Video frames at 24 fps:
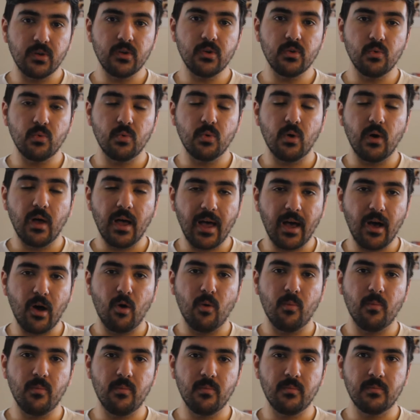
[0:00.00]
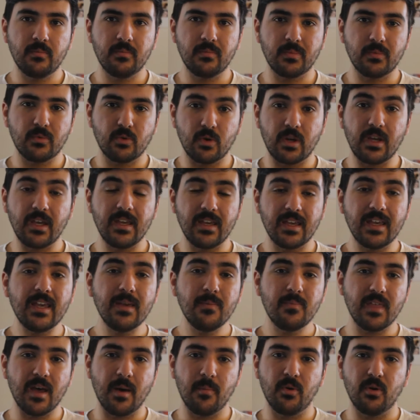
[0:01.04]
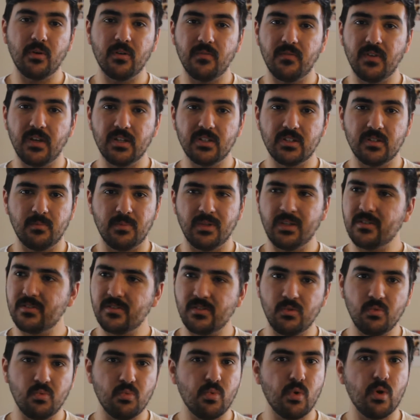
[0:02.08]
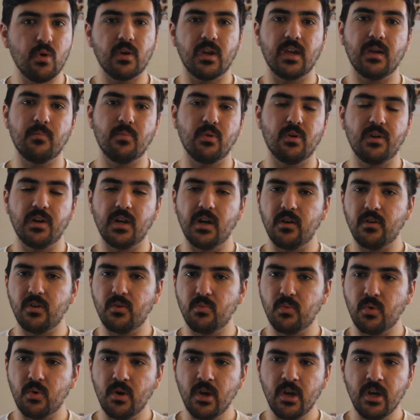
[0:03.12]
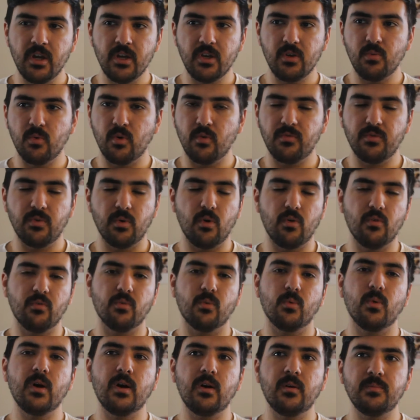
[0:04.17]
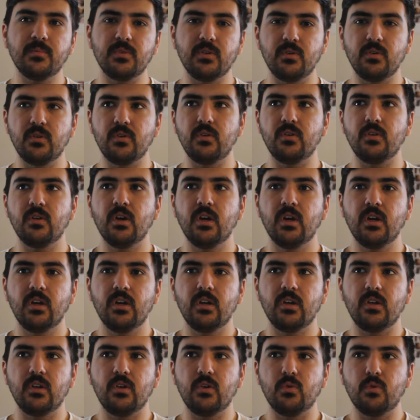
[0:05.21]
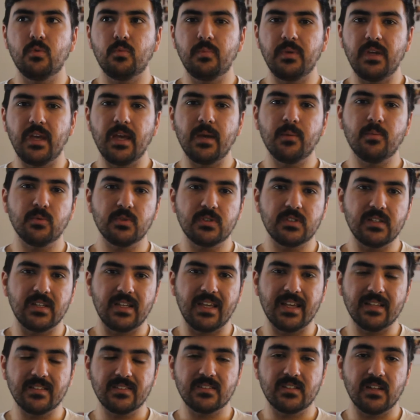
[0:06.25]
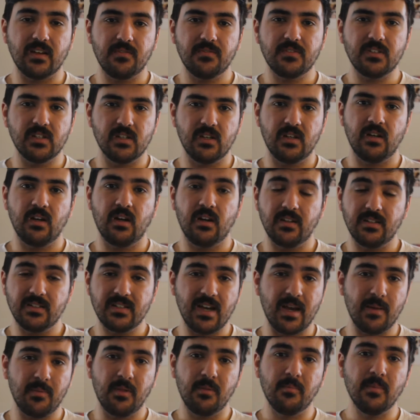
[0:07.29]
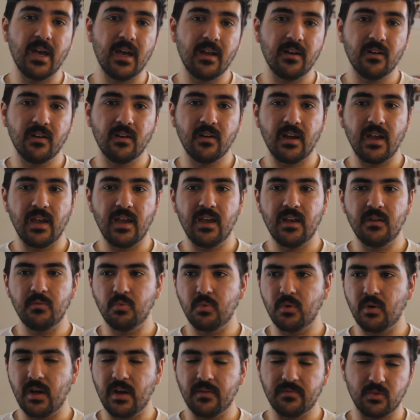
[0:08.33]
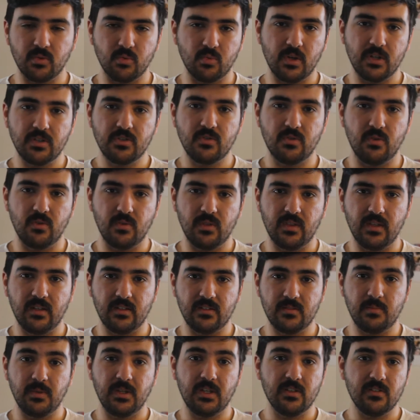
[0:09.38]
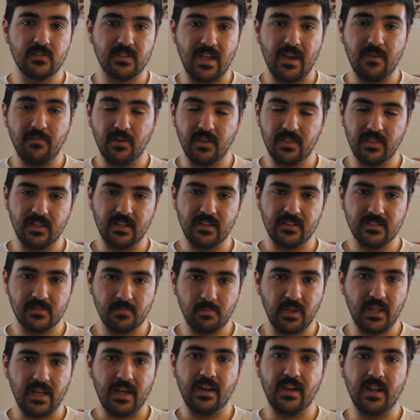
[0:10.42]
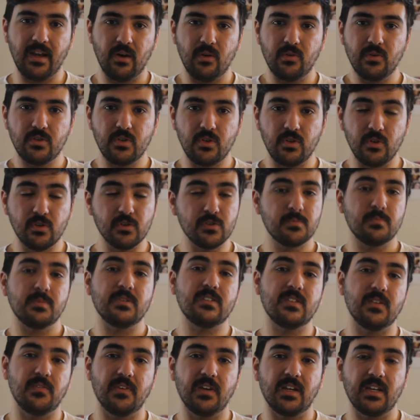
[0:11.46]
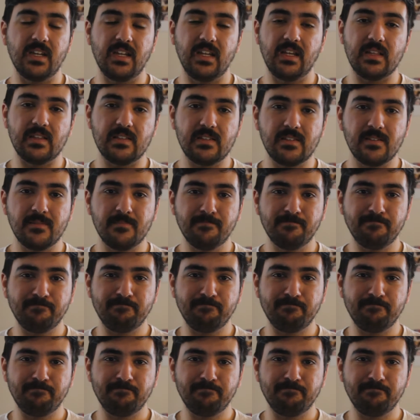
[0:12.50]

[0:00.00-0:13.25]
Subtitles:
you will help keep that motivation, because you won't get burned out. You won't feel overwhelmed. You'll be able to get stuff done on a timely manner and won't have to rush through things because everything is planned out to your specific needs.